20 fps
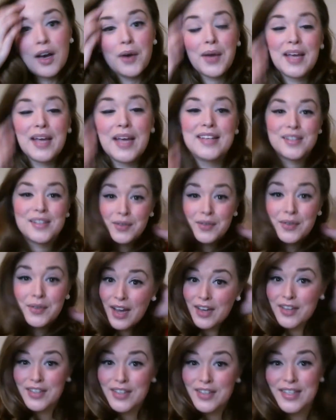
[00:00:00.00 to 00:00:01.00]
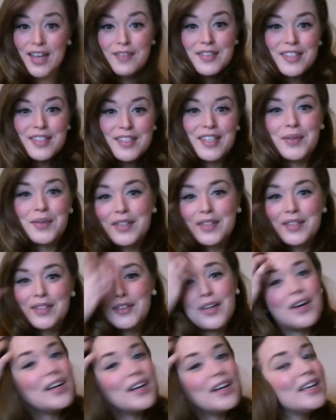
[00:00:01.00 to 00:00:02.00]
Okay, so now you just have this cute
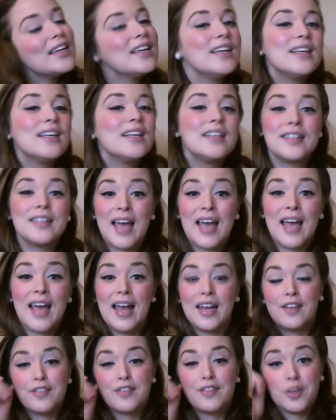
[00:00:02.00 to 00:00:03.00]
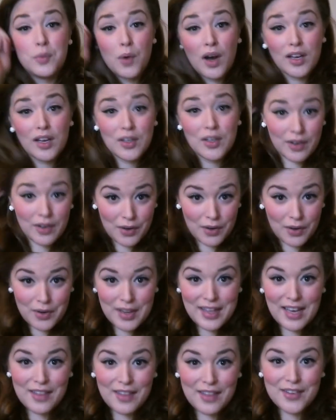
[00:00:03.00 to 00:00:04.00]
little look. And if you want, you can go
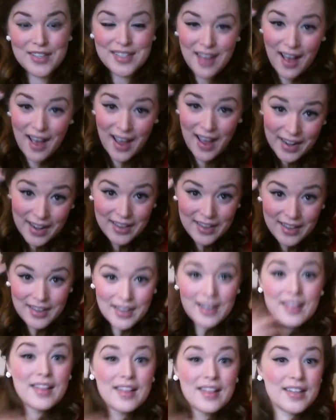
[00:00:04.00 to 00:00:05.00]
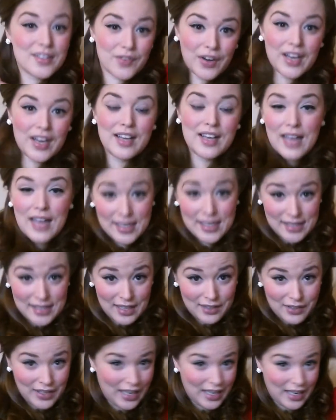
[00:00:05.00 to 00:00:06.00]
to the other side. That's very
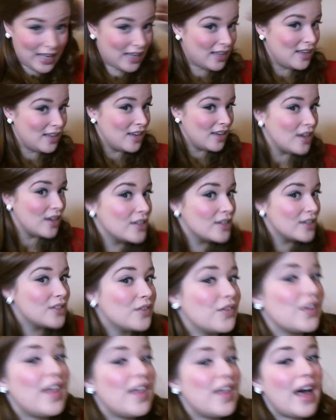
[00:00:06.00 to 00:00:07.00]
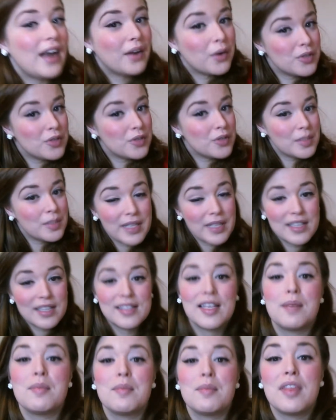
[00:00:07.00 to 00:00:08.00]
classic looking. So for that, it would just be the
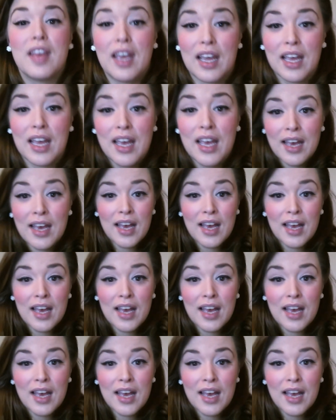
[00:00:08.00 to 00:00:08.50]
same thing.